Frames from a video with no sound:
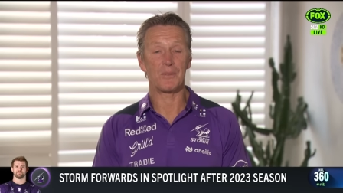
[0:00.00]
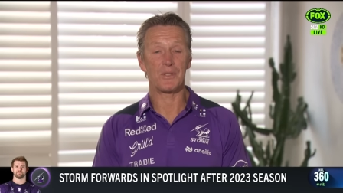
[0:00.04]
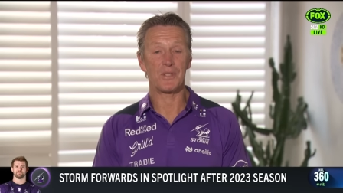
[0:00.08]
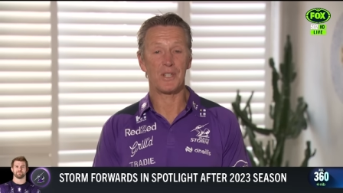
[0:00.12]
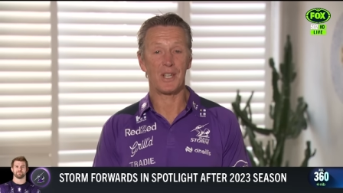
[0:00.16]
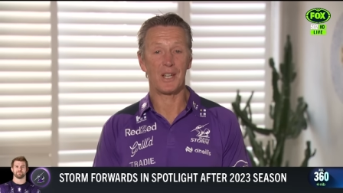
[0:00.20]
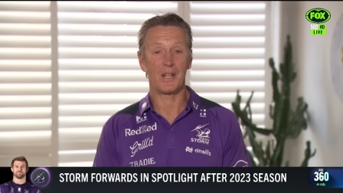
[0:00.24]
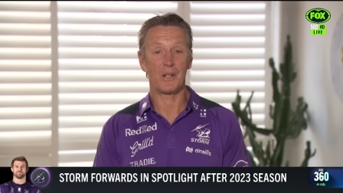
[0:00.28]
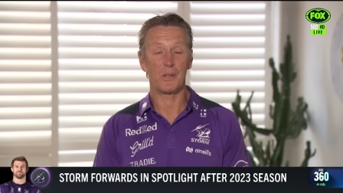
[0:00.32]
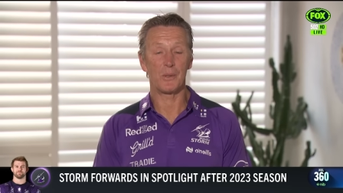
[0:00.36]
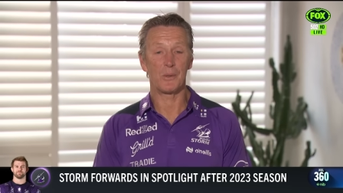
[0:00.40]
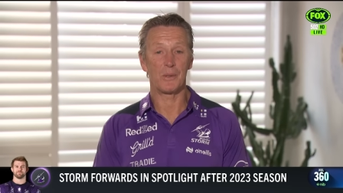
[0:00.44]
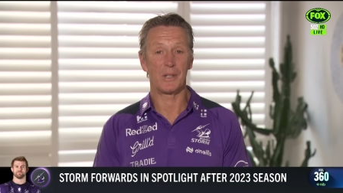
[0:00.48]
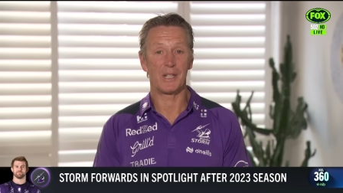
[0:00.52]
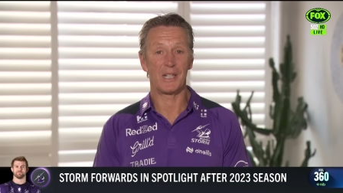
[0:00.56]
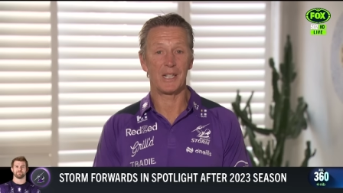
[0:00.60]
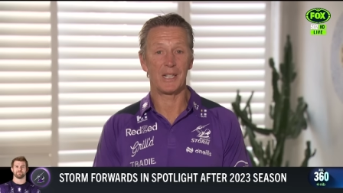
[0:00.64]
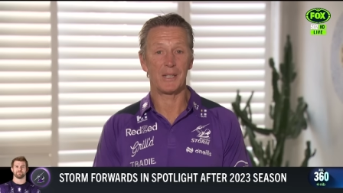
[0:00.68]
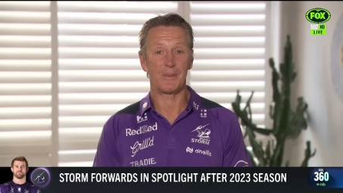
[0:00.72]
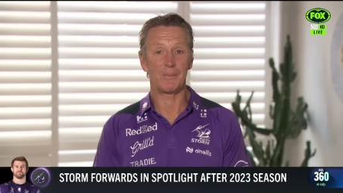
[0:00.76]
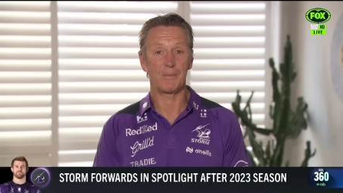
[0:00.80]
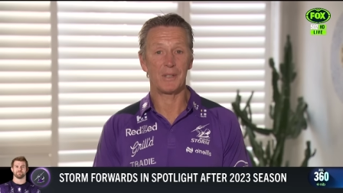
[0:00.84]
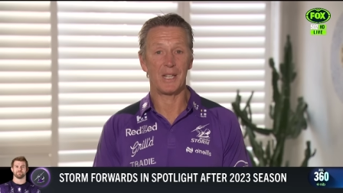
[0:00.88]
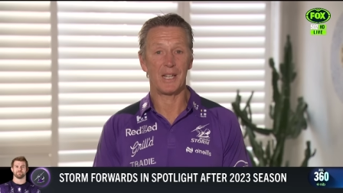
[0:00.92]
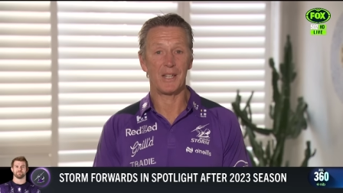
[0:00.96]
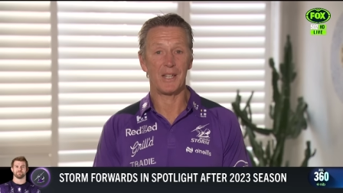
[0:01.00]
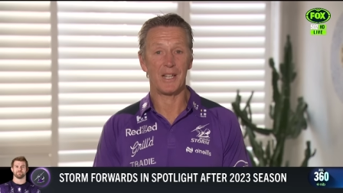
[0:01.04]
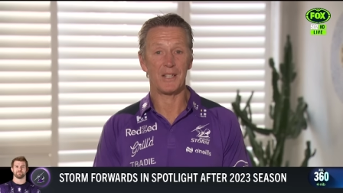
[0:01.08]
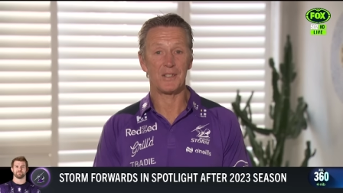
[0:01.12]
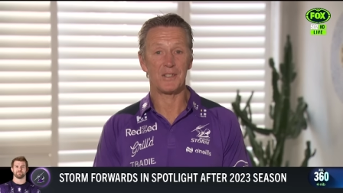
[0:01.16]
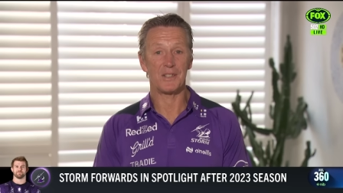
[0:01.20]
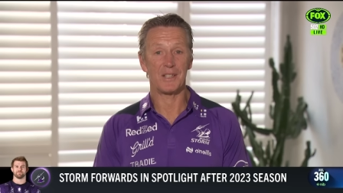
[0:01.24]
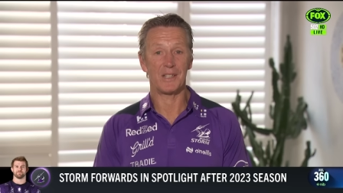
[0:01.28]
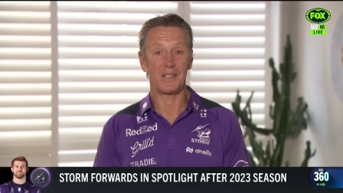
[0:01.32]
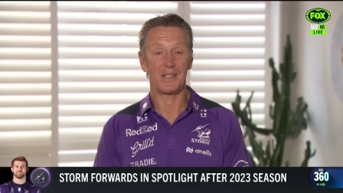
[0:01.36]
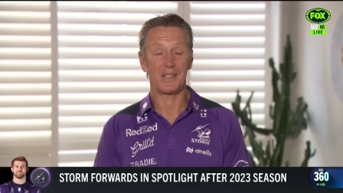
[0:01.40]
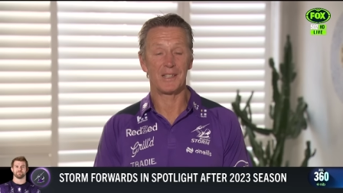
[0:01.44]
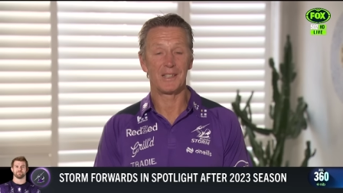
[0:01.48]
So um, yeah,
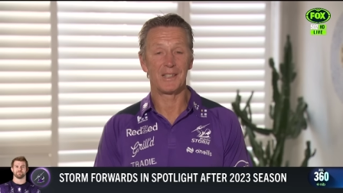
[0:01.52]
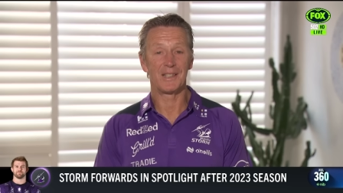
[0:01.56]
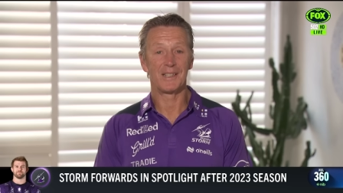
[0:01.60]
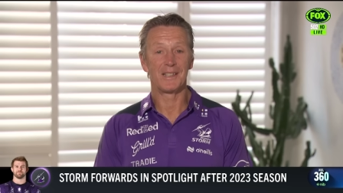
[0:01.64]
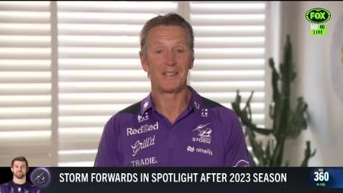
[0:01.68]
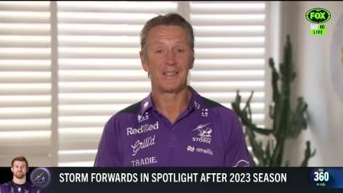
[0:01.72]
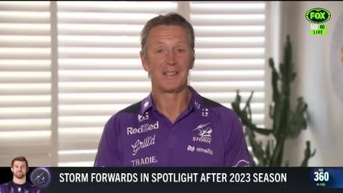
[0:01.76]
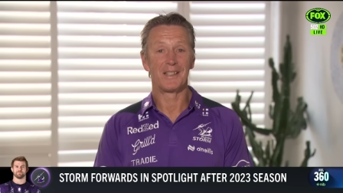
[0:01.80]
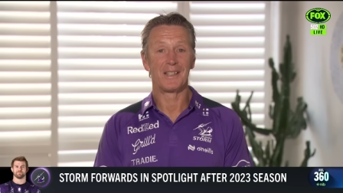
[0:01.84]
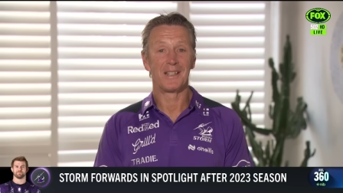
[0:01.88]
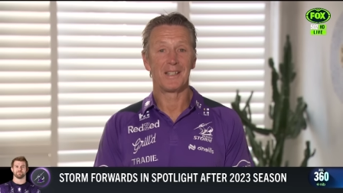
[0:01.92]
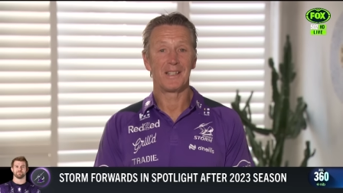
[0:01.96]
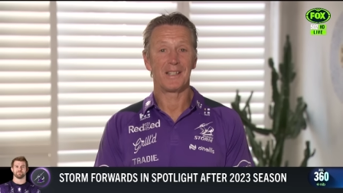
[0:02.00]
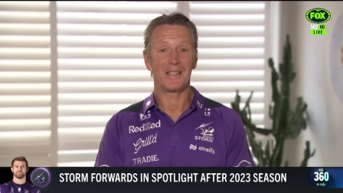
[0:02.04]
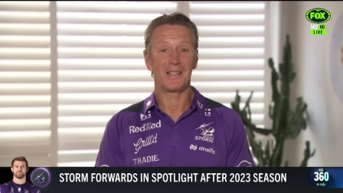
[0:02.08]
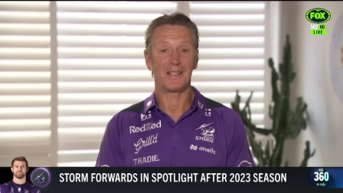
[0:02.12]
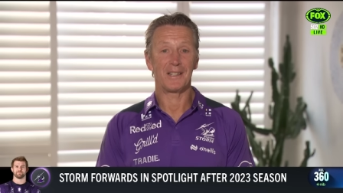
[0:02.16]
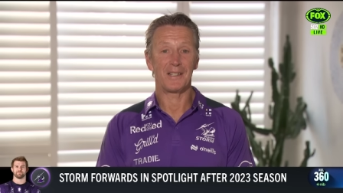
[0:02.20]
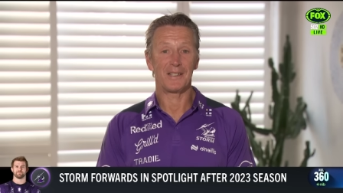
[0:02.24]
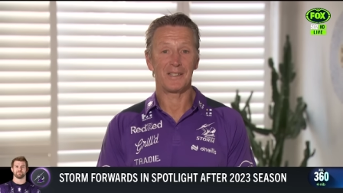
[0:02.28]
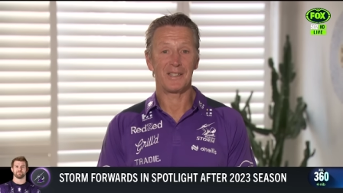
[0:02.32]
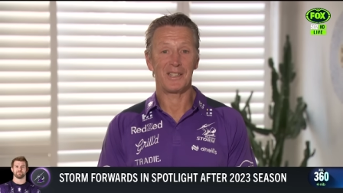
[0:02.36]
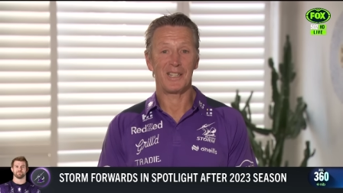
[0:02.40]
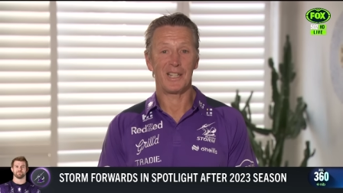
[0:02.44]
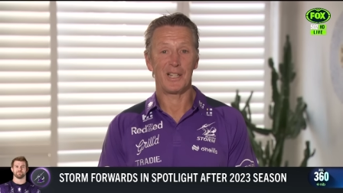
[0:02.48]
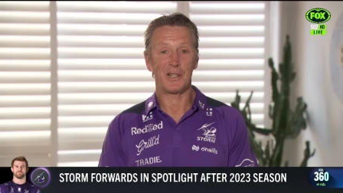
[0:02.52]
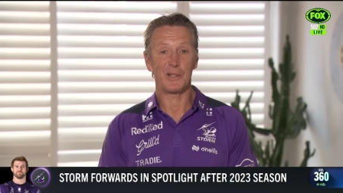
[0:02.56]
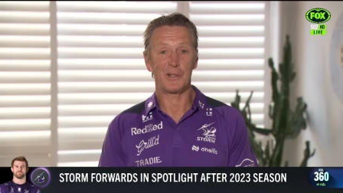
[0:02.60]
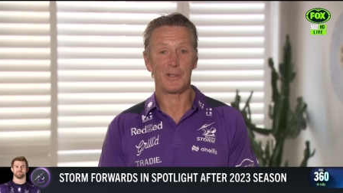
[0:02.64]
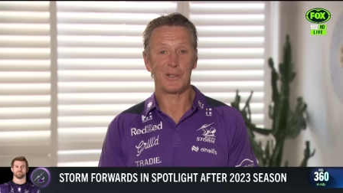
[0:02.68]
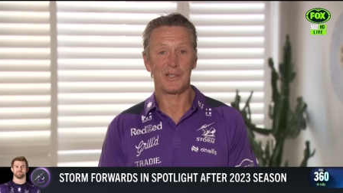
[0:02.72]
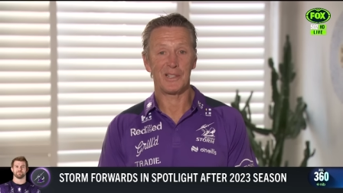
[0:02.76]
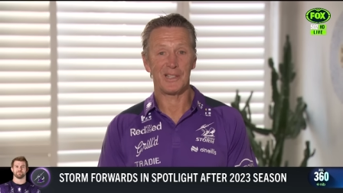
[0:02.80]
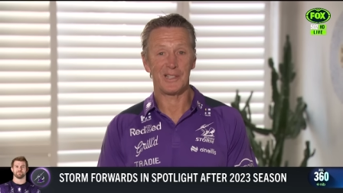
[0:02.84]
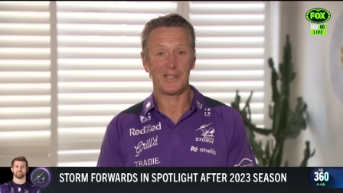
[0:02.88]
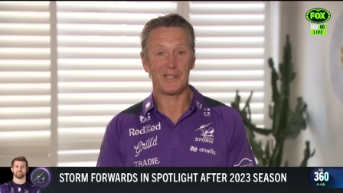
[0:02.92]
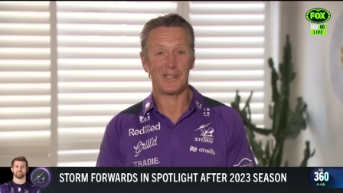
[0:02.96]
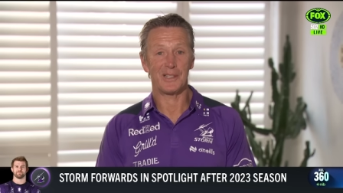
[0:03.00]
that's a, a you know
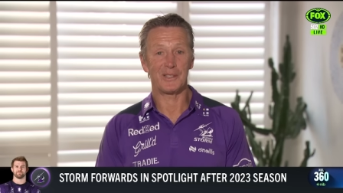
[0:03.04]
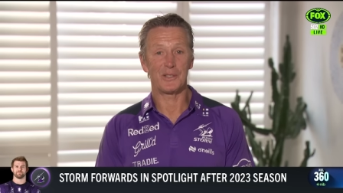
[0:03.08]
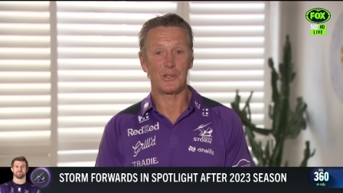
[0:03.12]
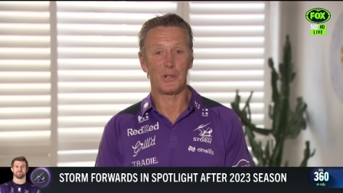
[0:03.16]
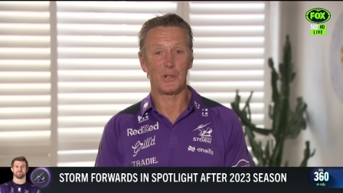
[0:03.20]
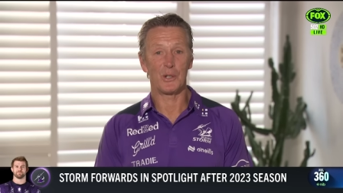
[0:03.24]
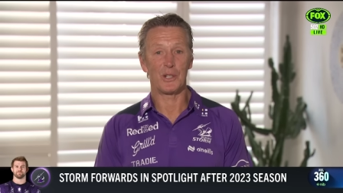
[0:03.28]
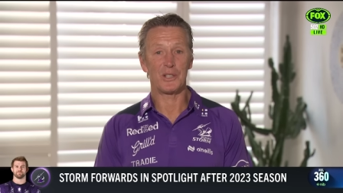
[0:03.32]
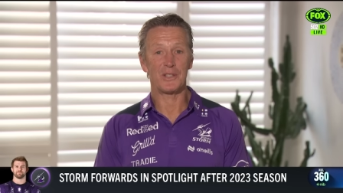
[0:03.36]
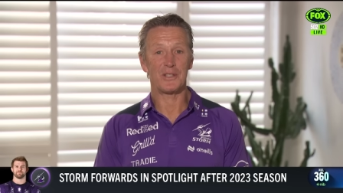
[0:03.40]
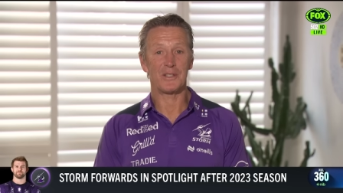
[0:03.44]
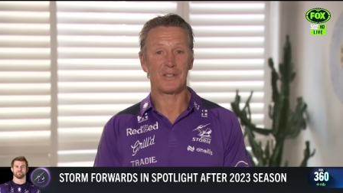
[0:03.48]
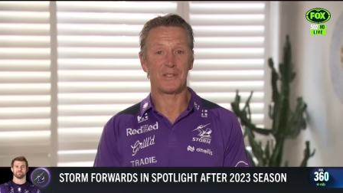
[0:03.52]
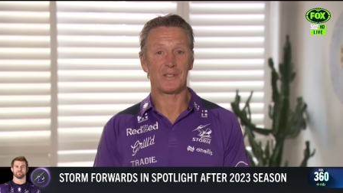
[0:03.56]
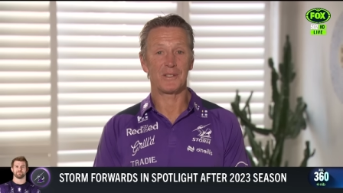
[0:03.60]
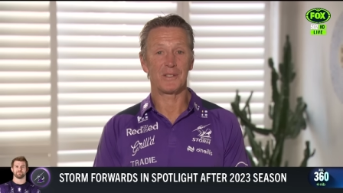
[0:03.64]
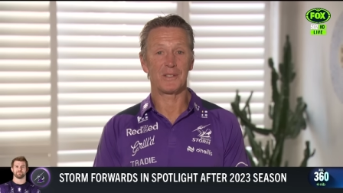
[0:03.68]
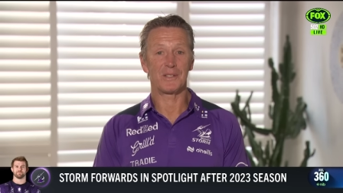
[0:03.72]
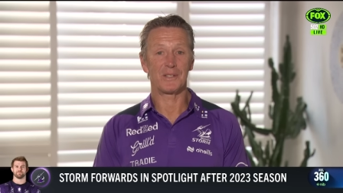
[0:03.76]
a, a nice